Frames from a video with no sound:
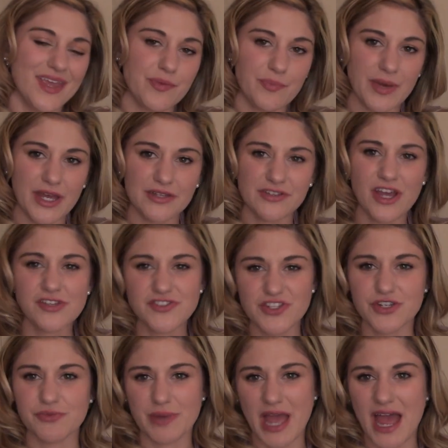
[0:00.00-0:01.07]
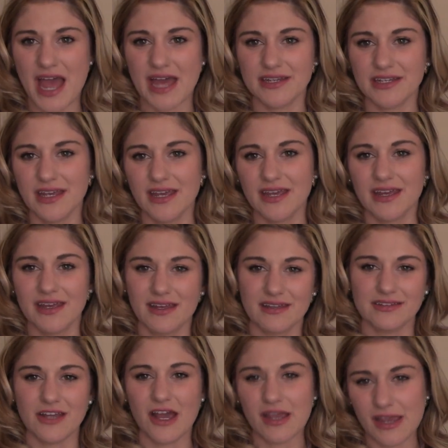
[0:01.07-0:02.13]
But not too bad.
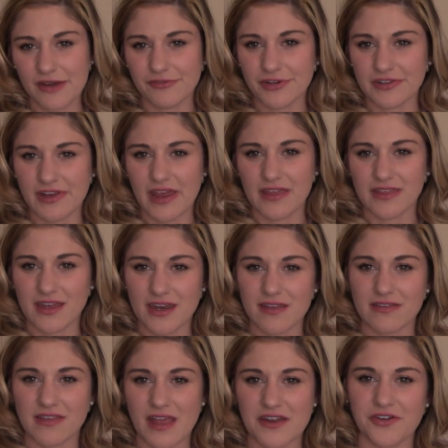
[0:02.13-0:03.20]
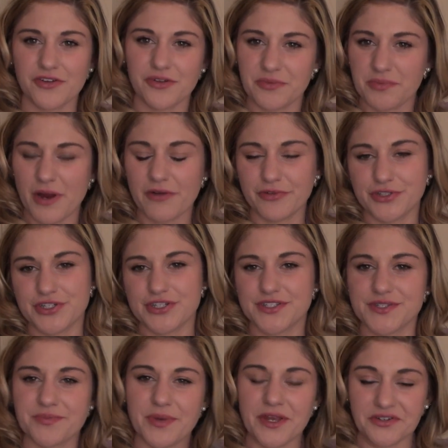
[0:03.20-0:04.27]
Not every day that it settled. It probably just
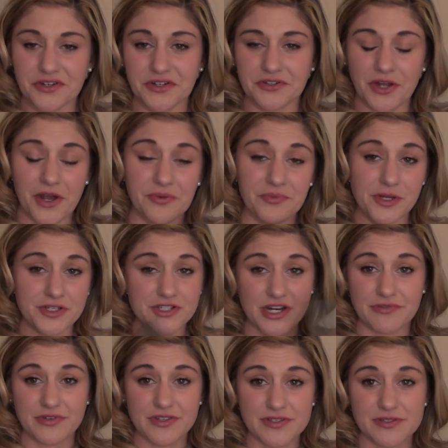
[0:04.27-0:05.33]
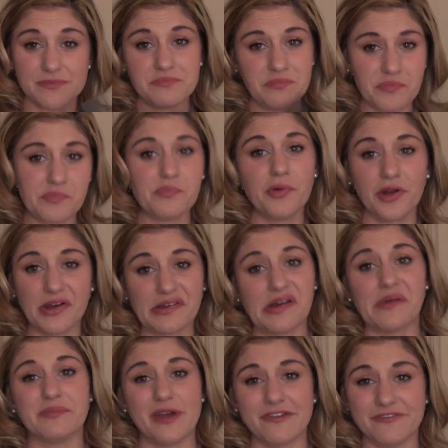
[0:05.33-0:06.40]
depend on how much I was putting
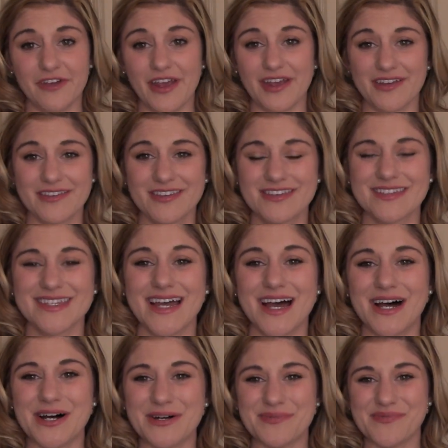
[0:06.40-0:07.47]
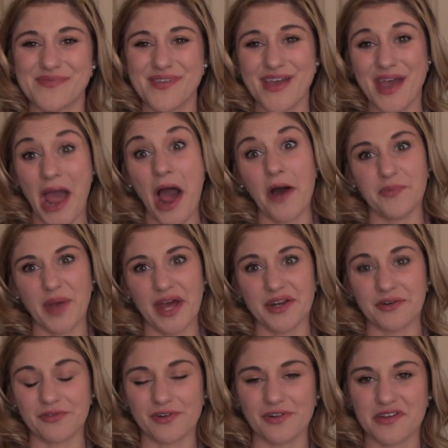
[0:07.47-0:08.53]
on my face, how bad
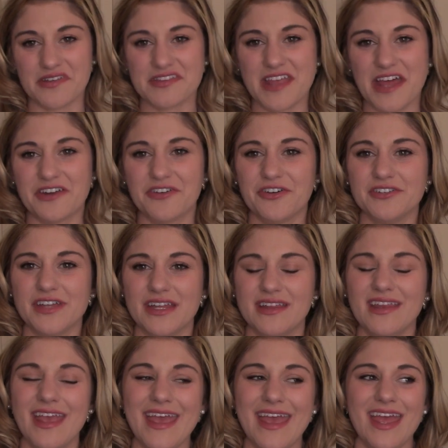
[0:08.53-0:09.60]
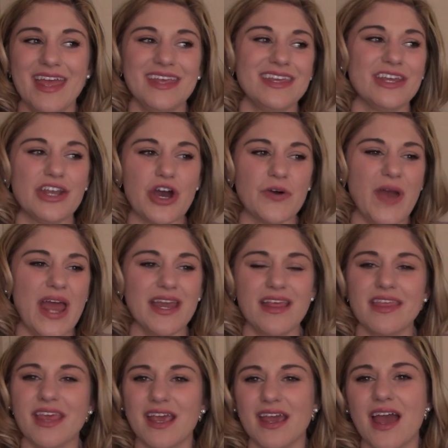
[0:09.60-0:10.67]
it really settled. And, you know,
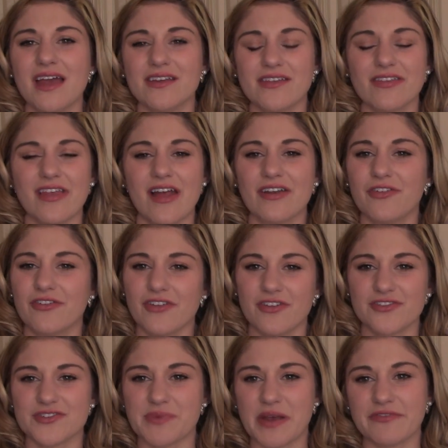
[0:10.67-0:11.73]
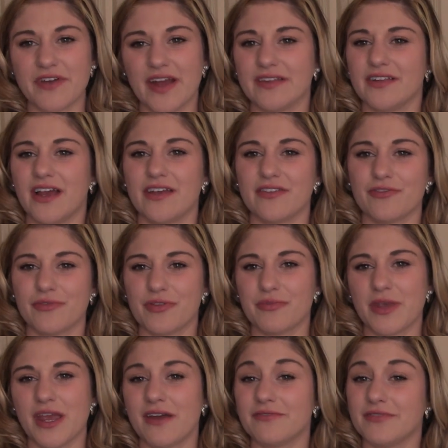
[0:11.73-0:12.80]
anything kind of settles into my fine lines with
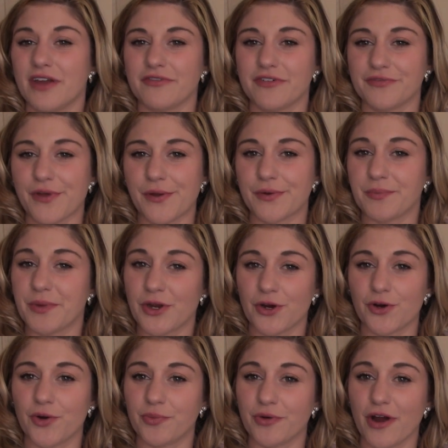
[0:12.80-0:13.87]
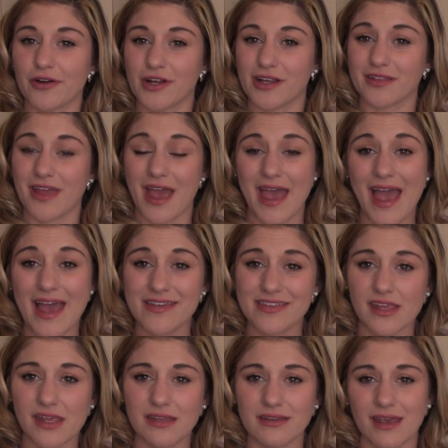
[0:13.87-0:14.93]
me. I've never found a miracle product that
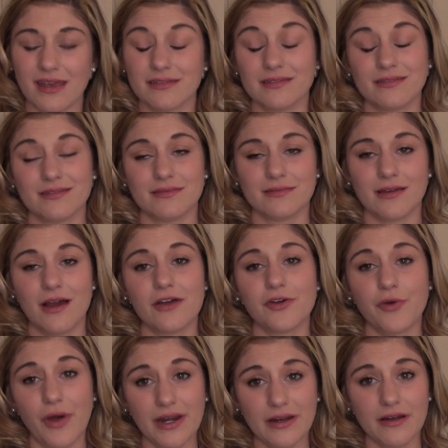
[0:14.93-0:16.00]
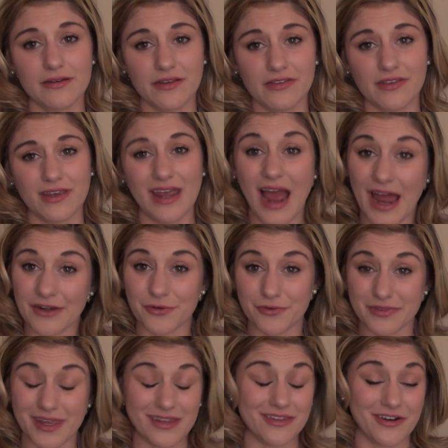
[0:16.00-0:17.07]
hasn't, and quite honestly, I
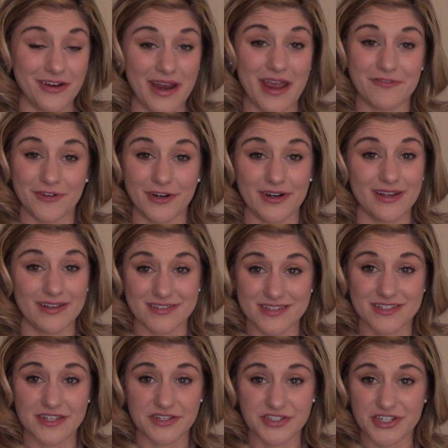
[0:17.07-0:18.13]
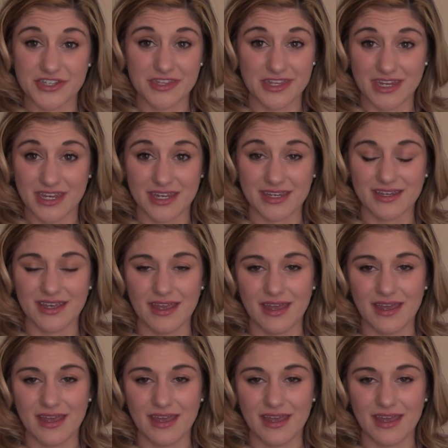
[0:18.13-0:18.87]
don't think there ever is such a thing.